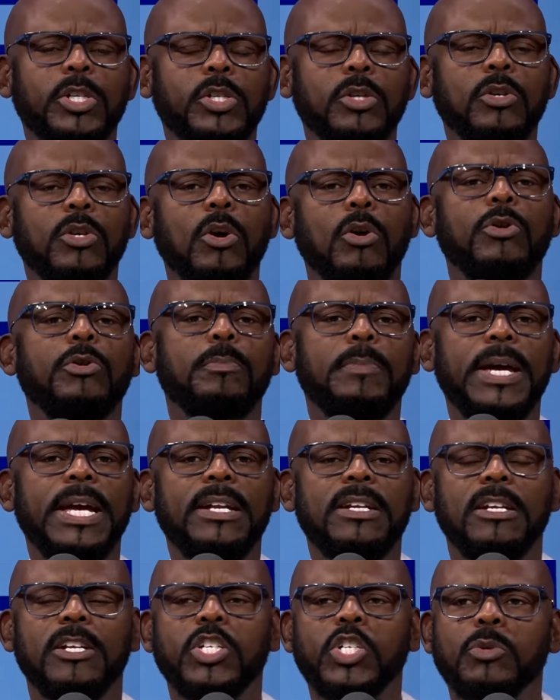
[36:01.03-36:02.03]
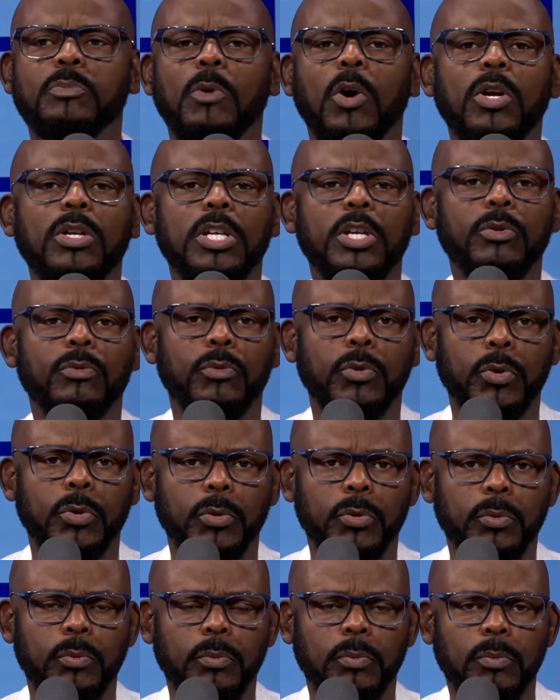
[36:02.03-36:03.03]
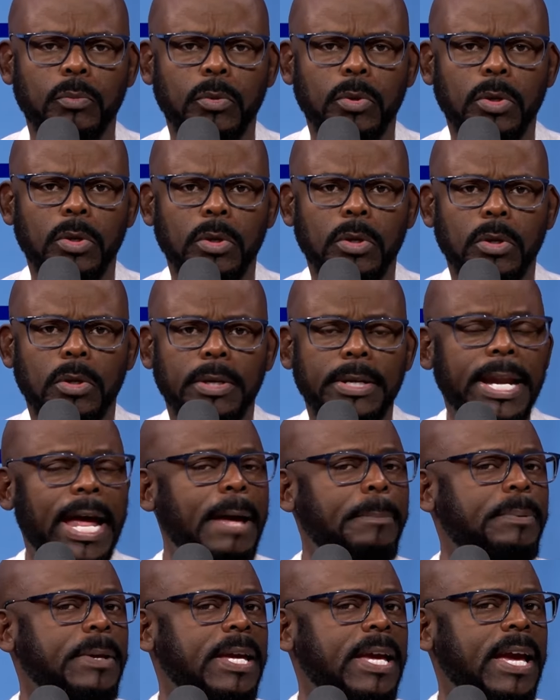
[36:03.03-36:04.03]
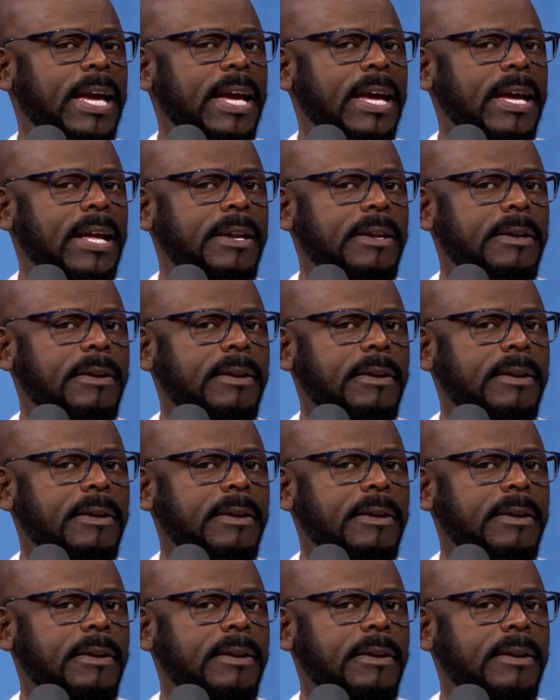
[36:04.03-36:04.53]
you go to bed in a small mm-hmm. little room, nappy head,